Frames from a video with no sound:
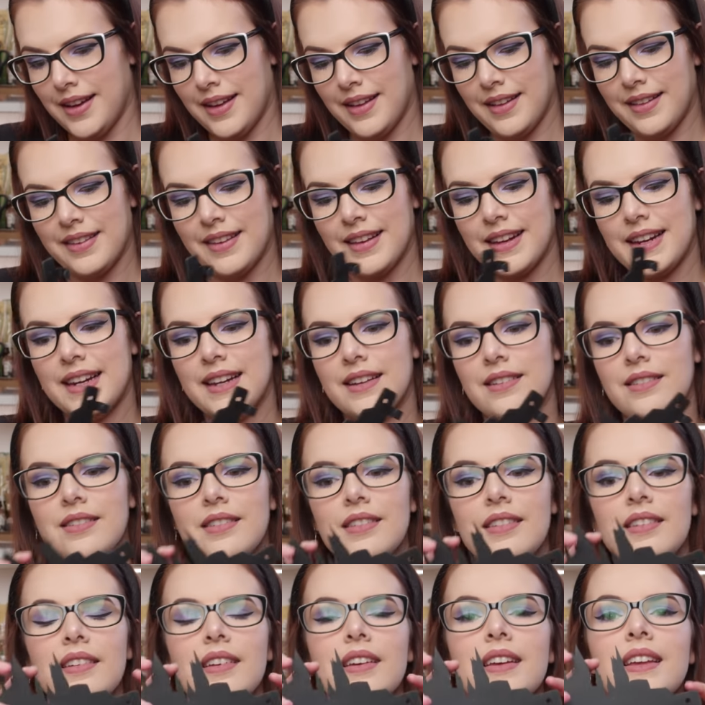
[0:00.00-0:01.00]
It's a
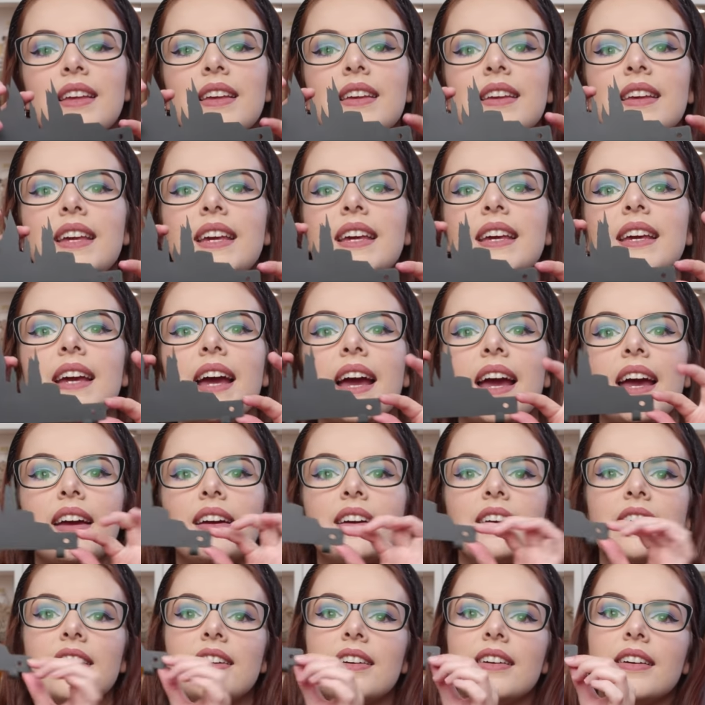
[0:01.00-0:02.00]
little key
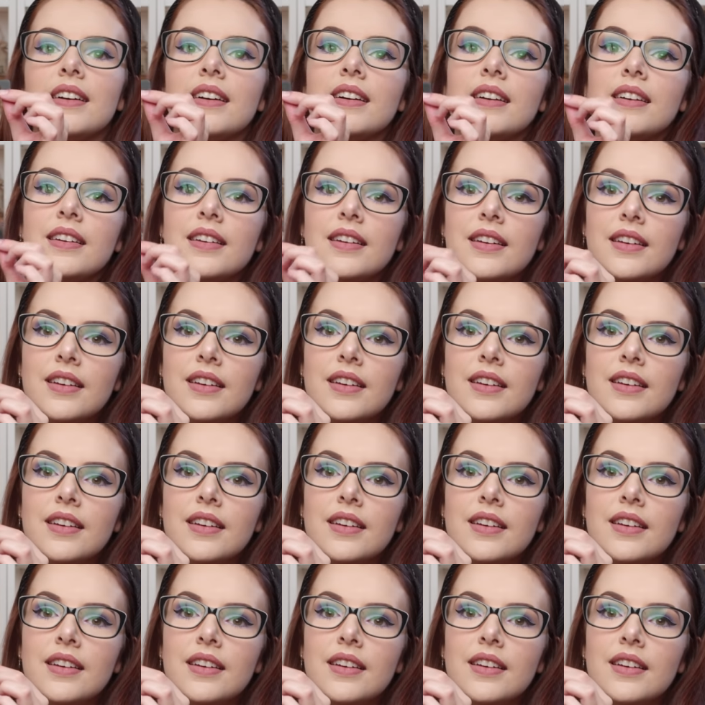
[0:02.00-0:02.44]
hanger.